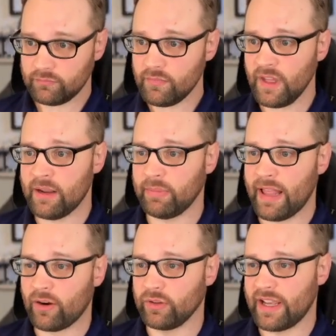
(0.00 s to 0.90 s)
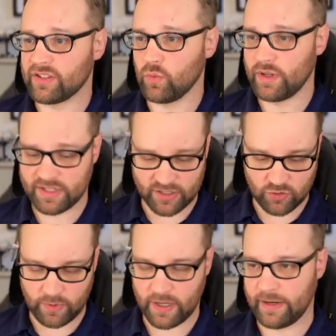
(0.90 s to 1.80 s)
black only has the 1 central
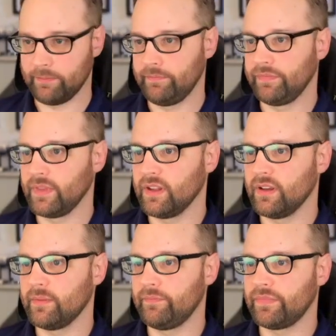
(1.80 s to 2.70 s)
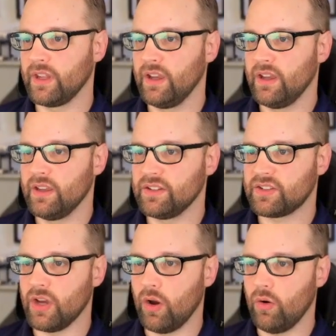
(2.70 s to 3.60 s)
pawn.
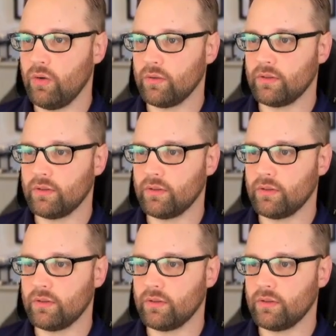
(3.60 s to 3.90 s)
So